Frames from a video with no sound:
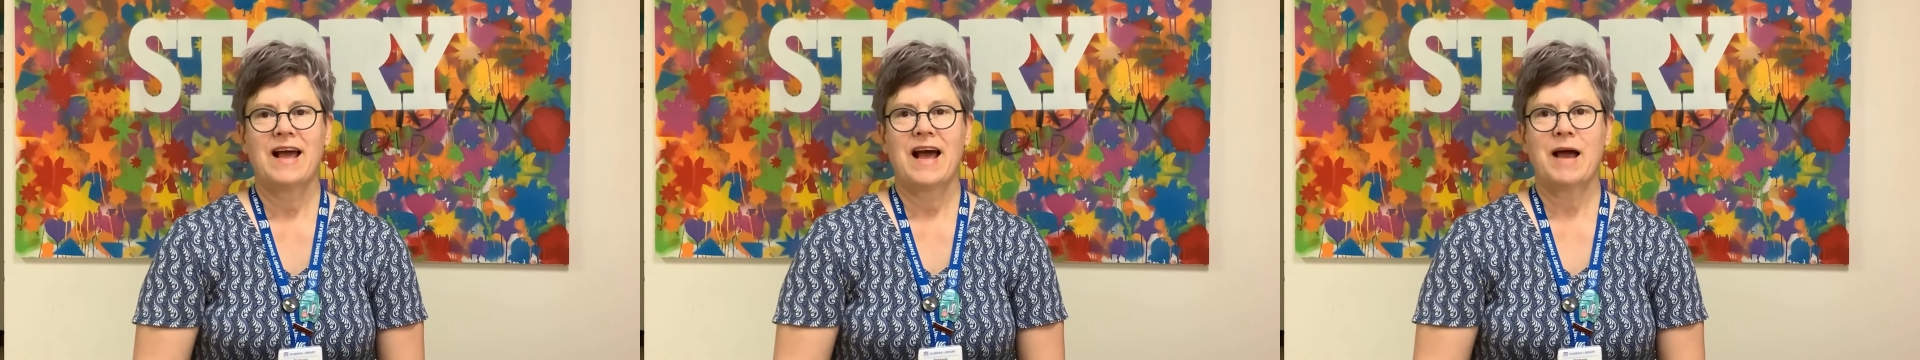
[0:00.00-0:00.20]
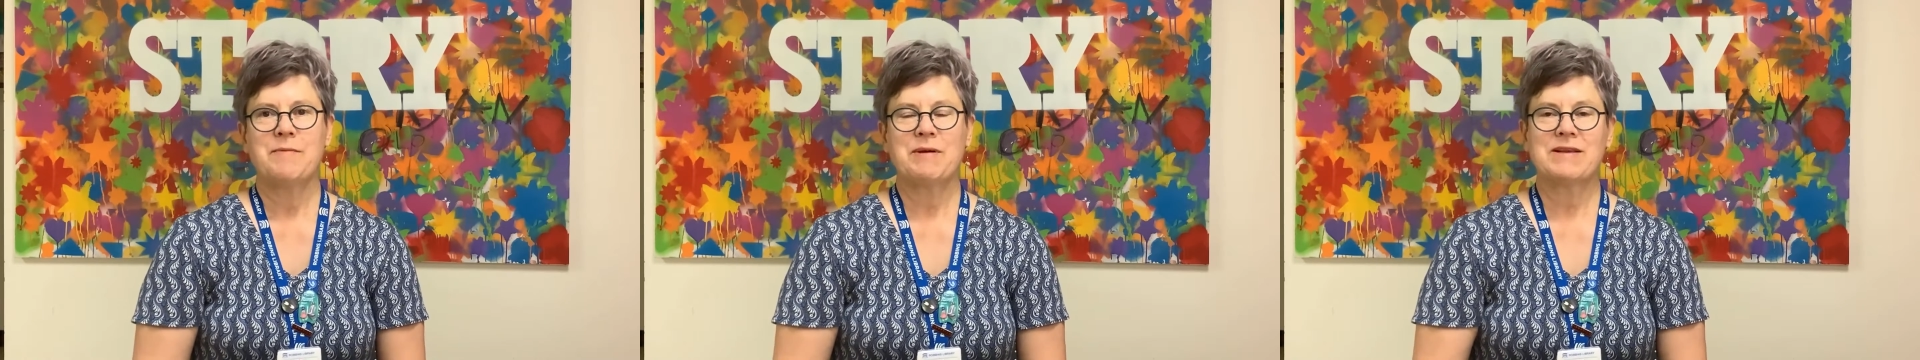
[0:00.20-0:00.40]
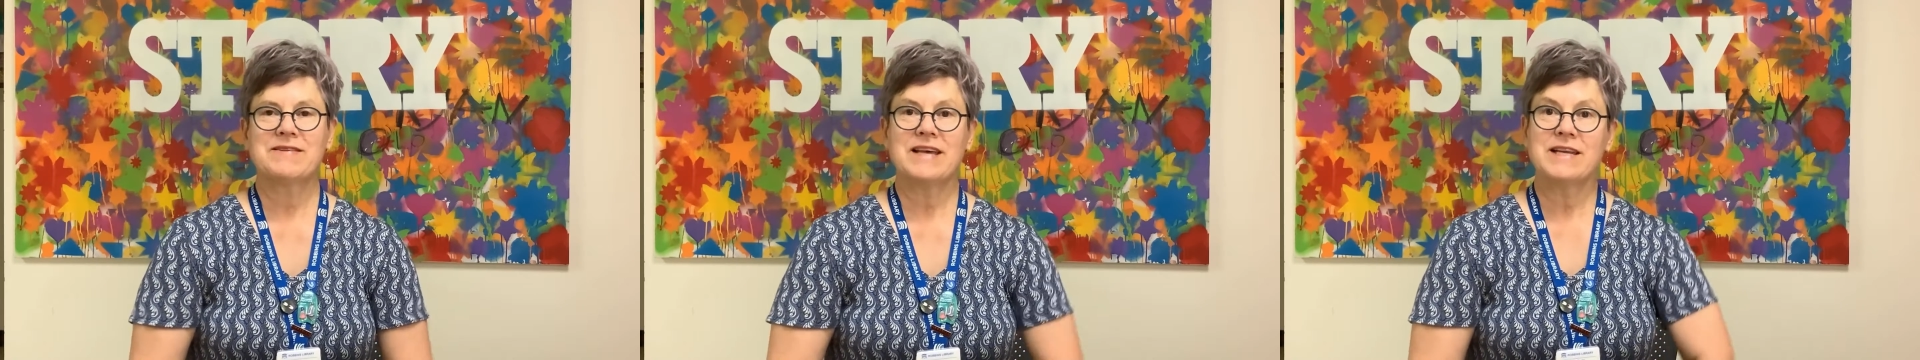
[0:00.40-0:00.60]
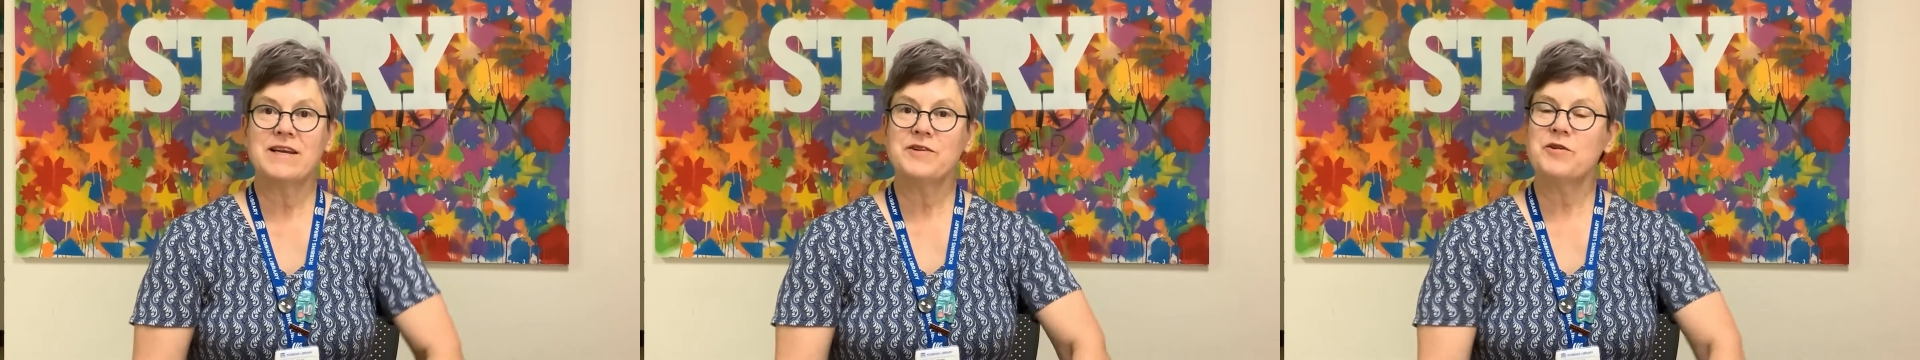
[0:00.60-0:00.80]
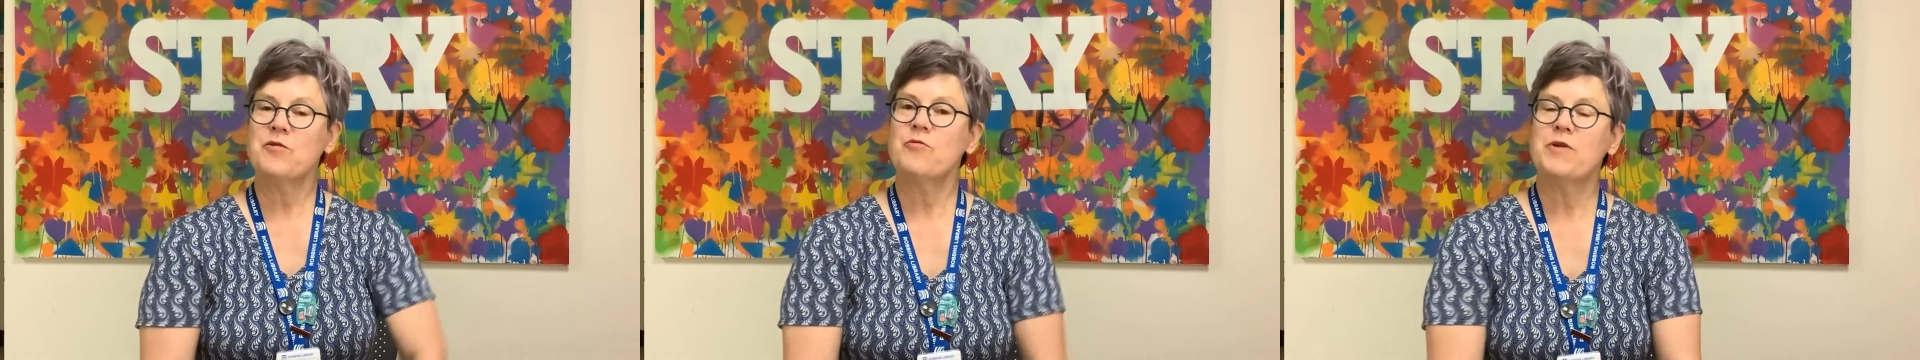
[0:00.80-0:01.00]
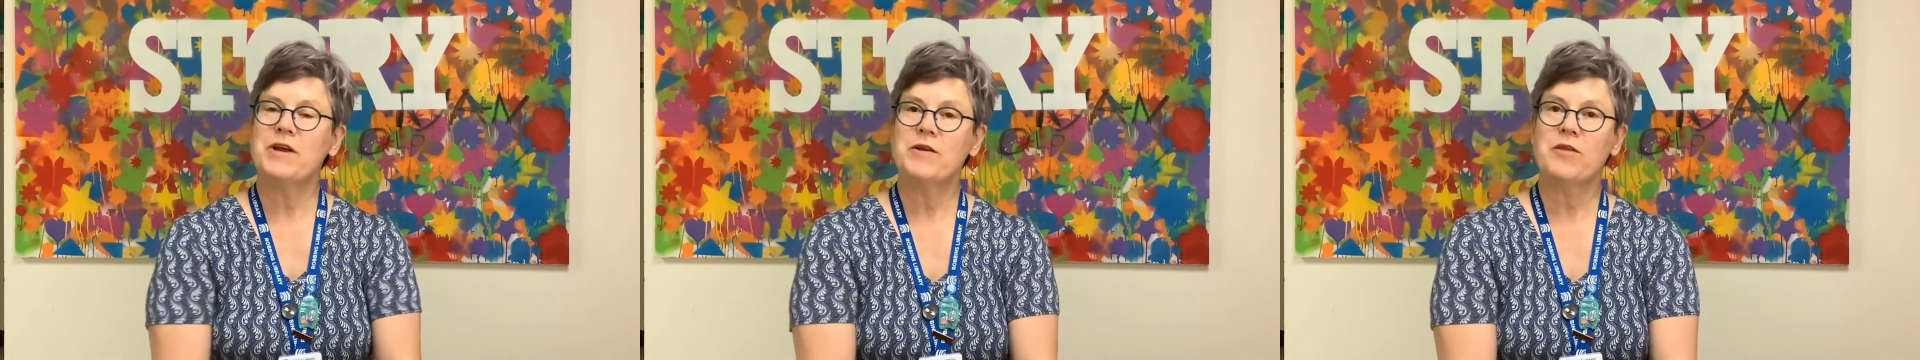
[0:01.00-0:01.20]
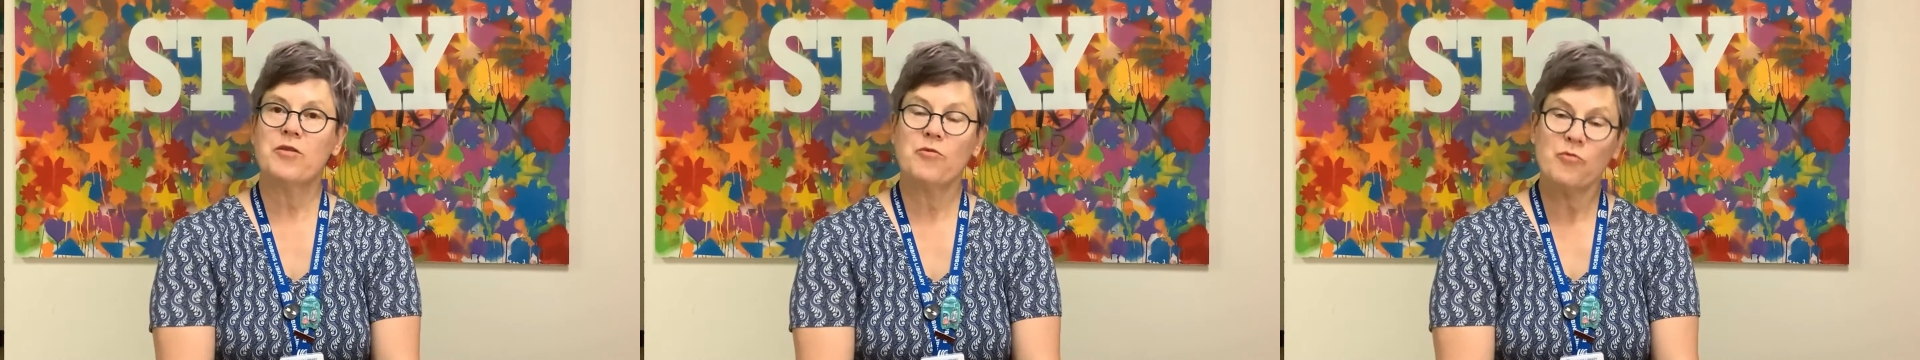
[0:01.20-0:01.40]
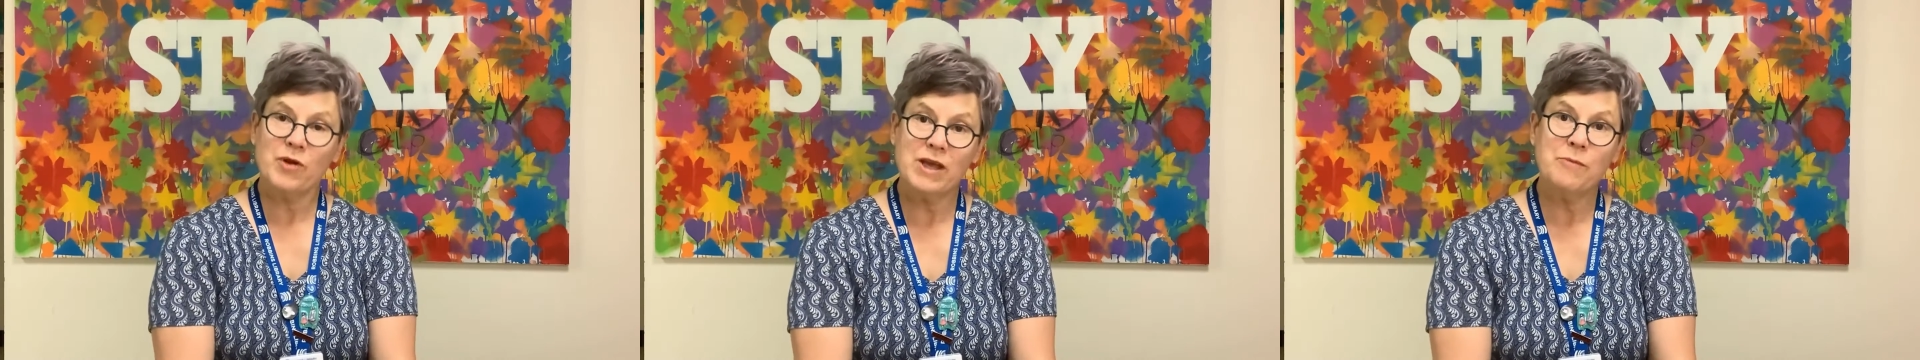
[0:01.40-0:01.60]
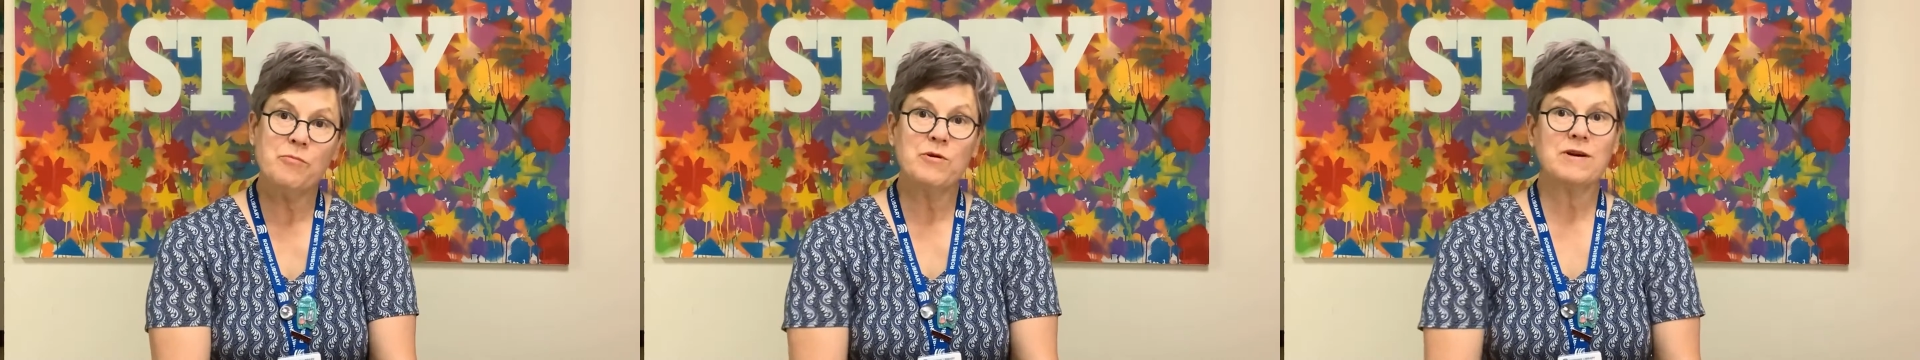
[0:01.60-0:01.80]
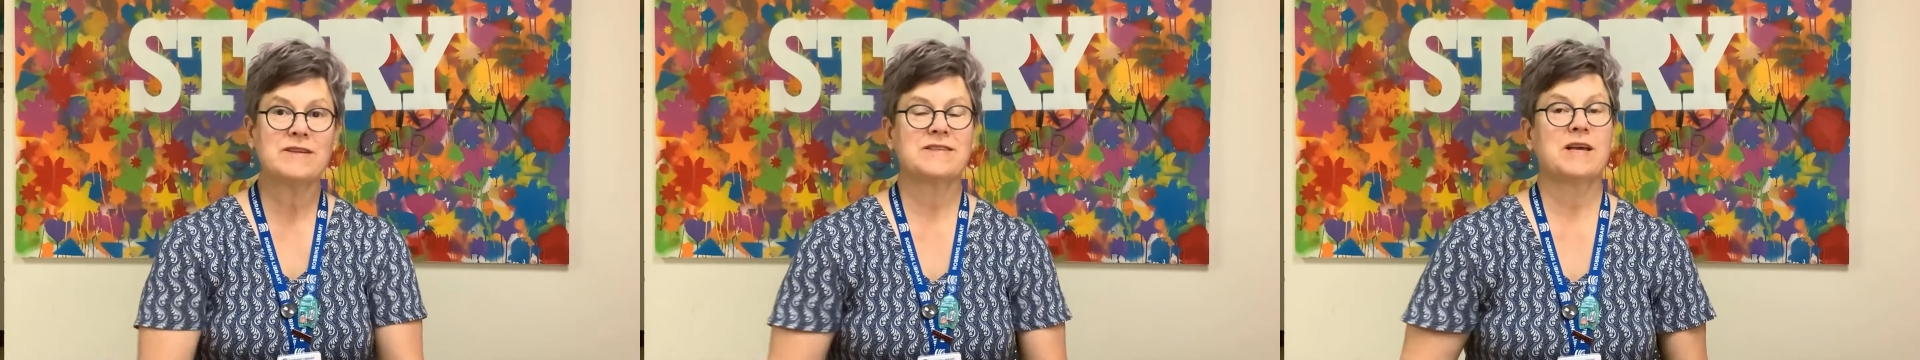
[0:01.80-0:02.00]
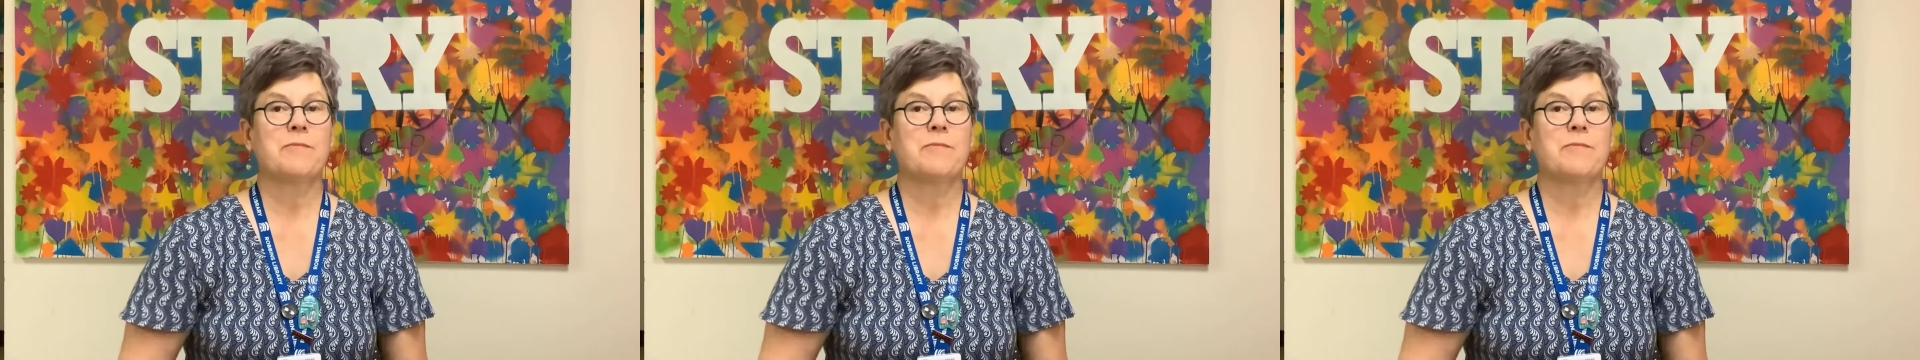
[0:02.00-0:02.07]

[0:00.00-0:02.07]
I'm excited to read 3 books